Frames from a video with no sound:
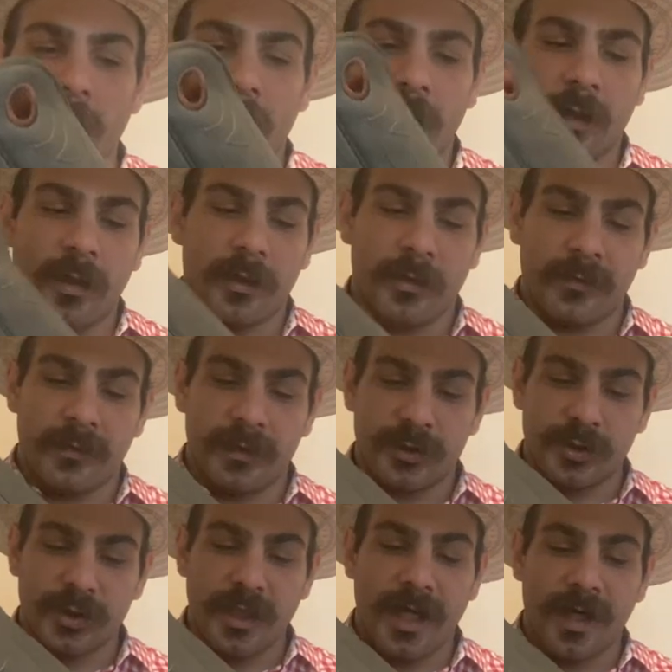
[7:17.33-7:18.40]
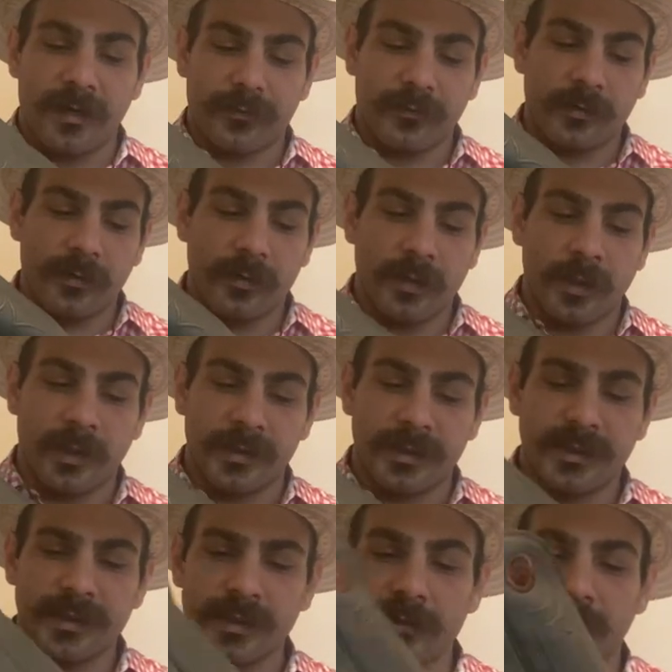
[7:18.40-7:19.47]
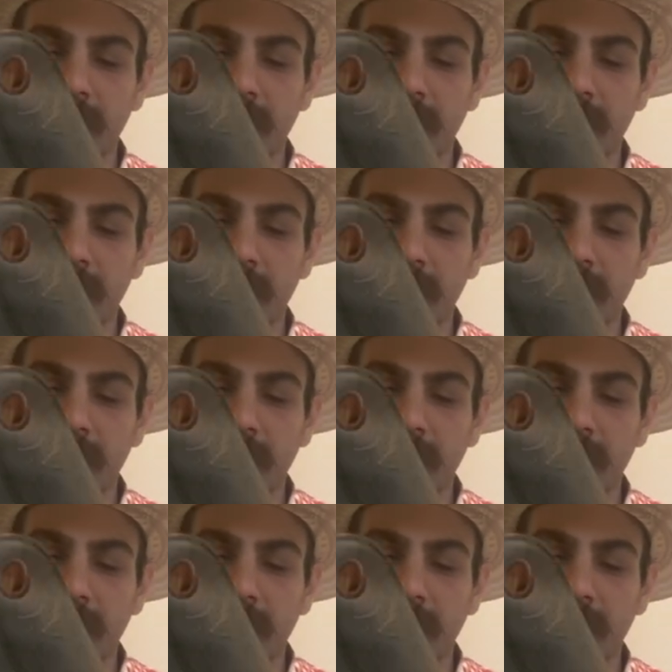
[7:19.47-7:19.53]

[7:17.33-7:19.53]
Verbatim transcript: uh, this shaft. Uh, this is a